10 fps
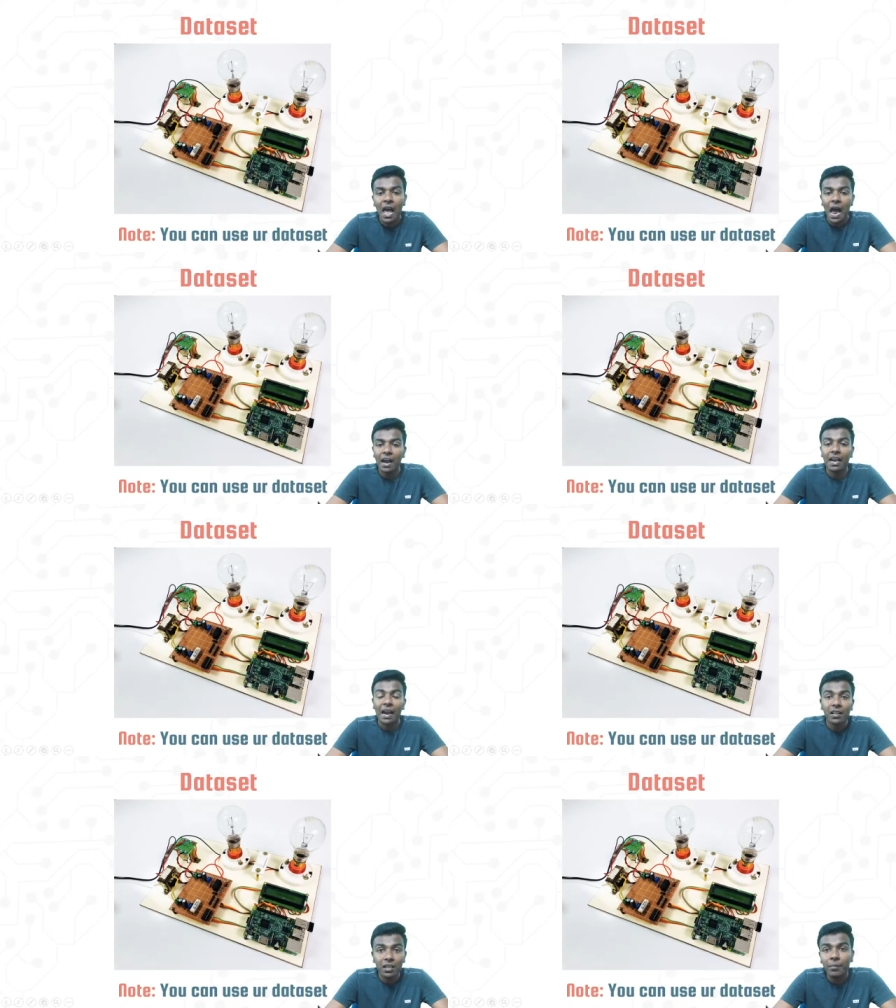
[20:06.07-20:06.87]
And
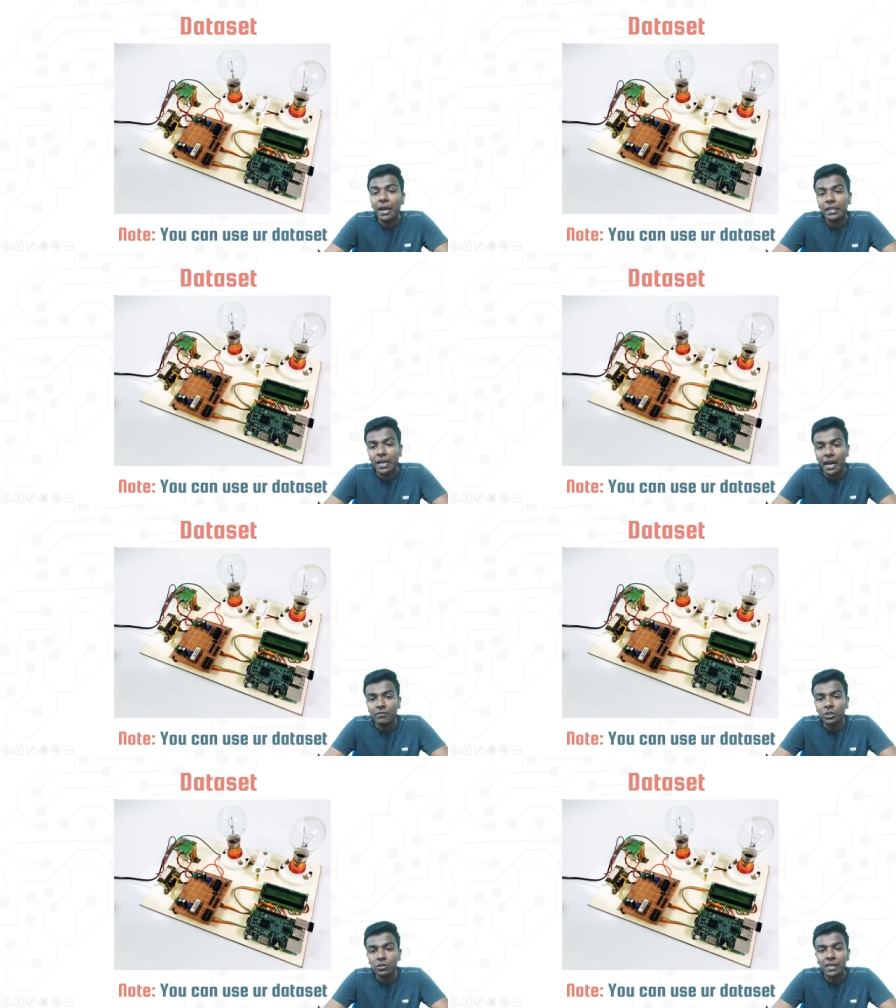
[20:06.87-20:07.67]
another main thing I
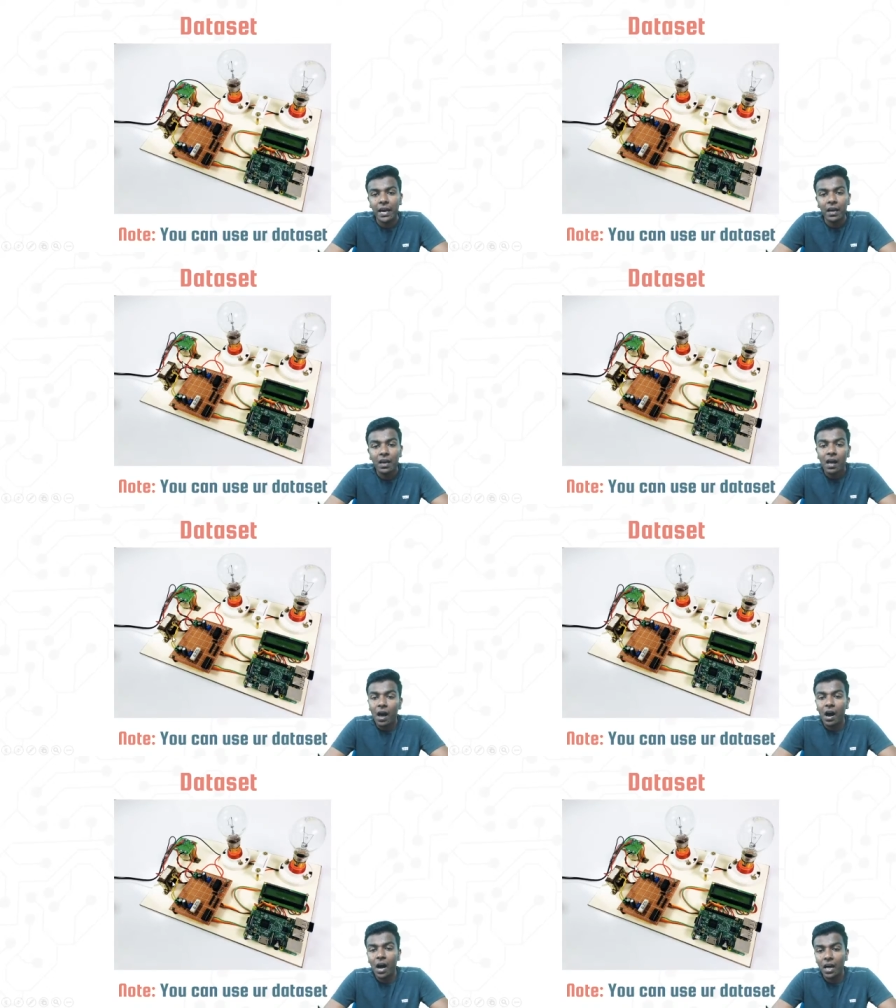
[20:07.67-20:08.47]
wish to say,
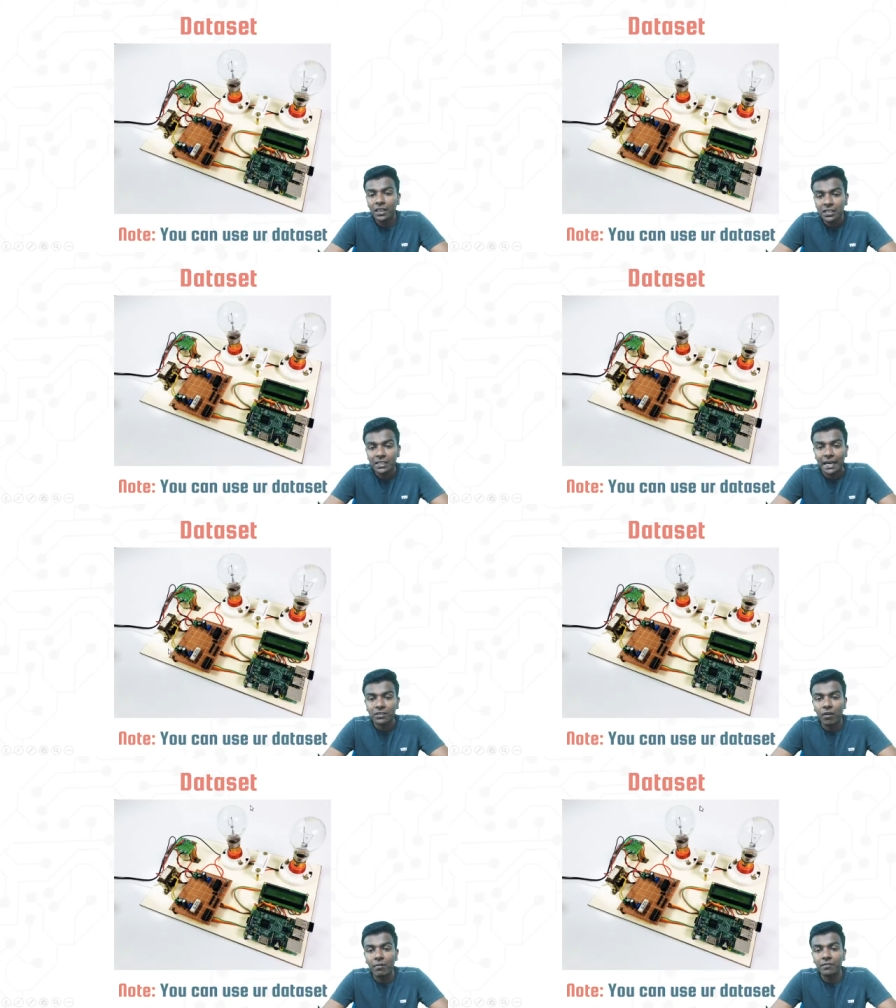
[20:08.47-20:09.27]
this
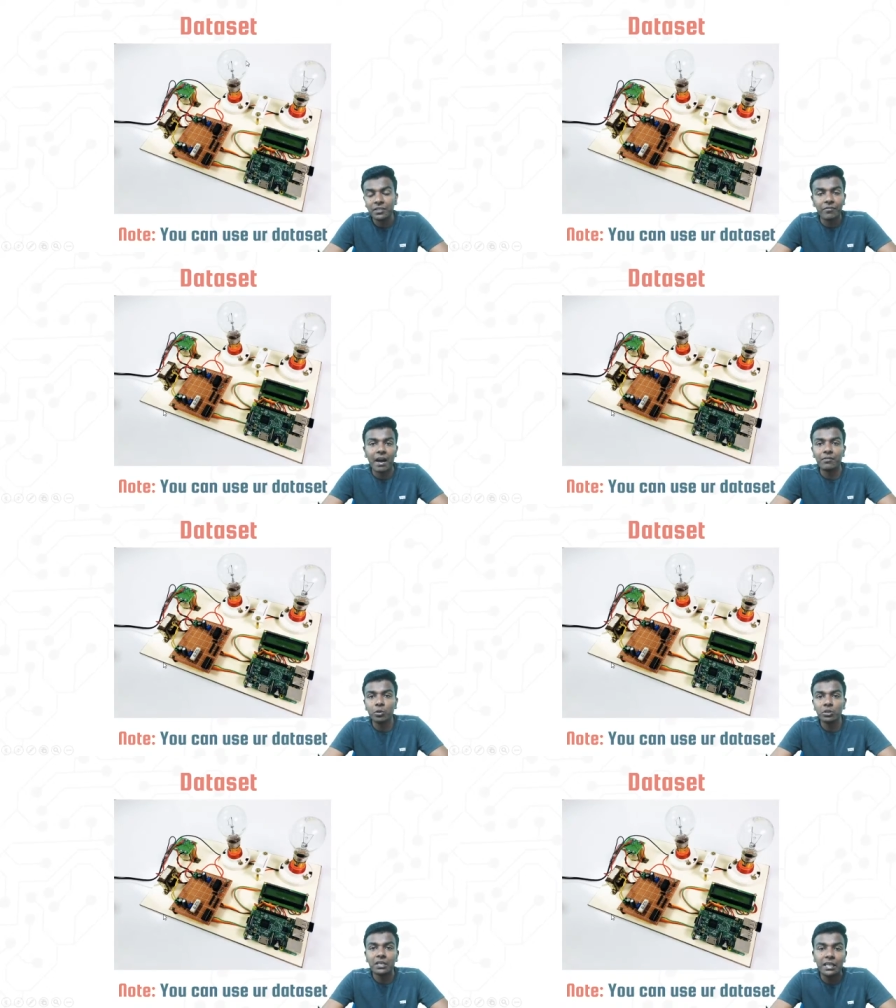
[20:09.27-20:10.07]
transformer which we have
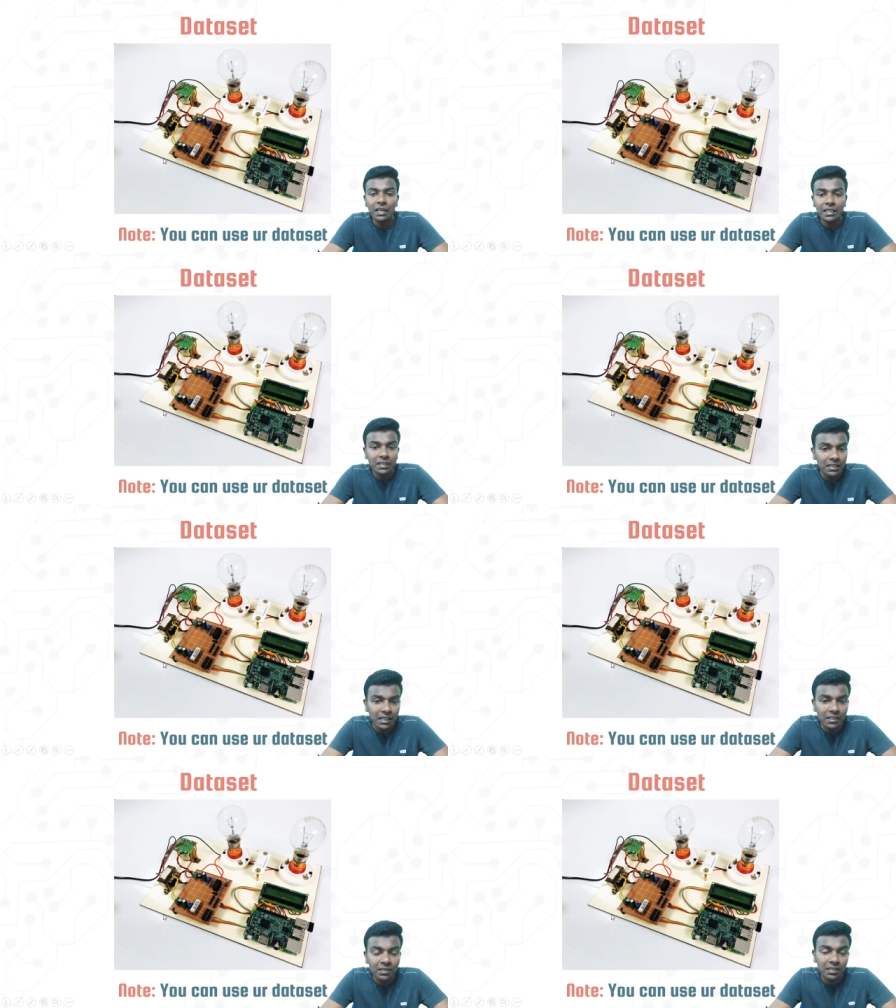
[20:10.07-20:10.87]
used here, this
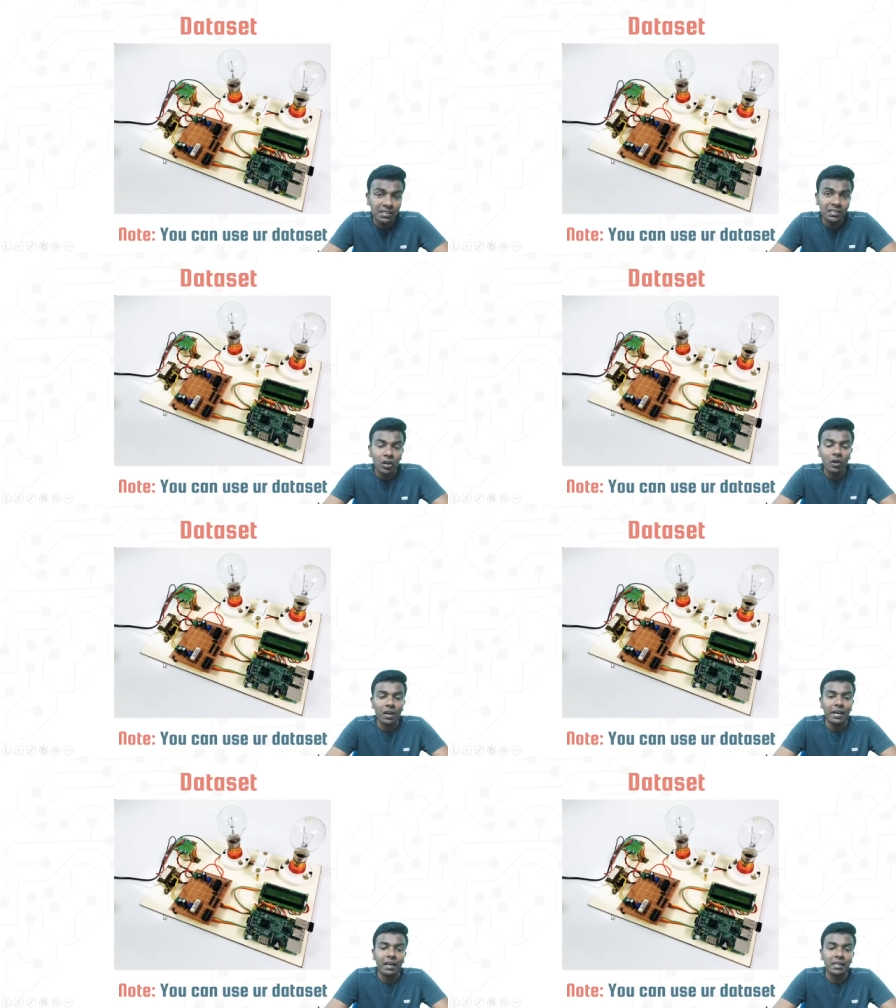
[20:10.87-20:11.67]
is the
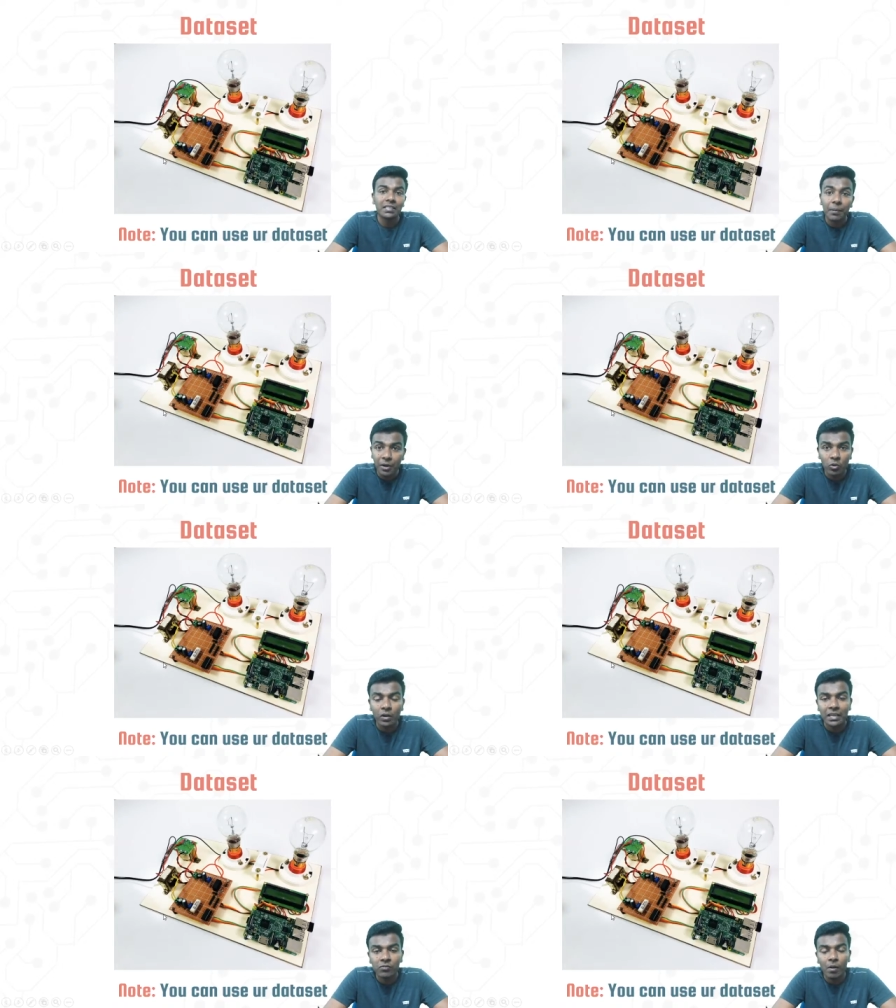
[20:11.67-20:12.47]
like a step down
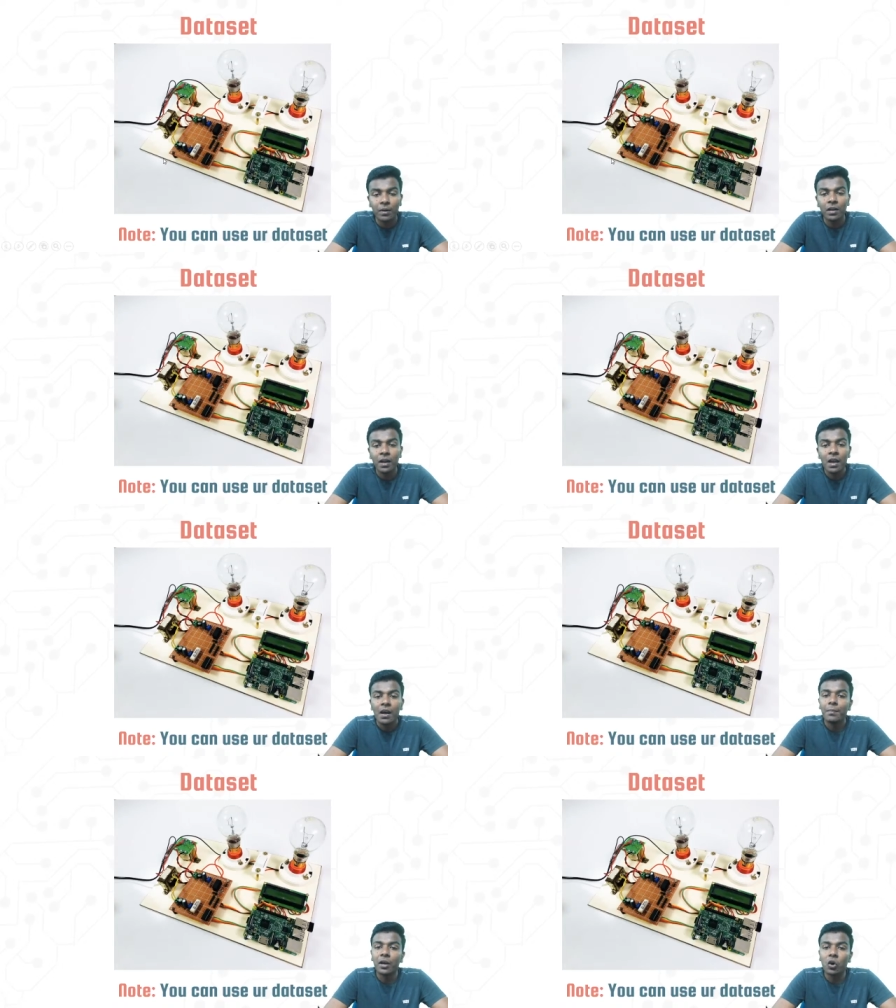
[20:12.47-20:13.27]
transformer,
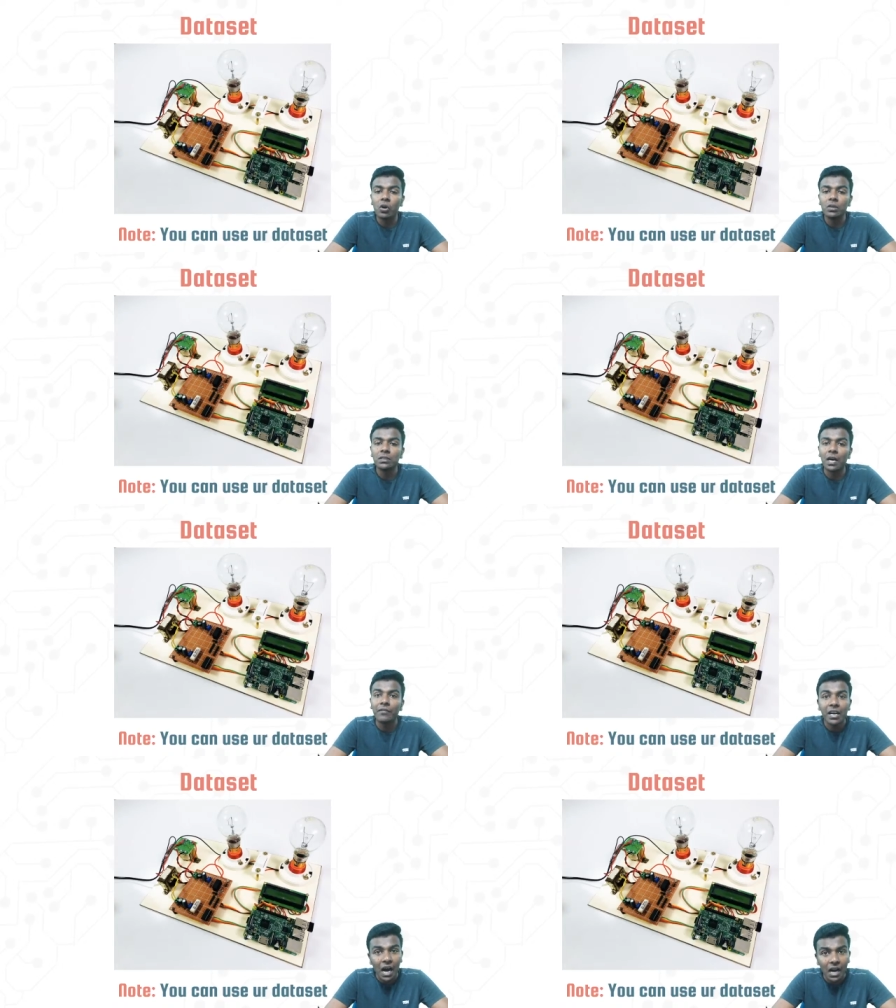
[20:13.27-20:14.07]
because
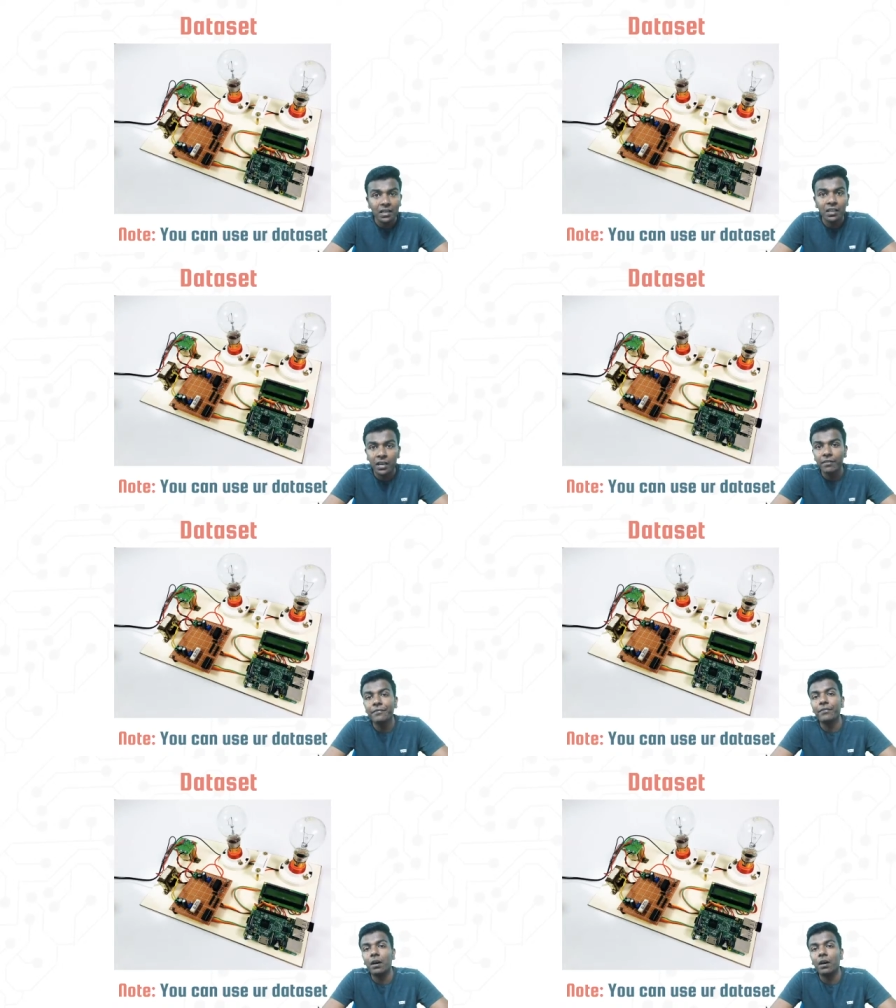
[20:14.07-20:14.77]
we can't give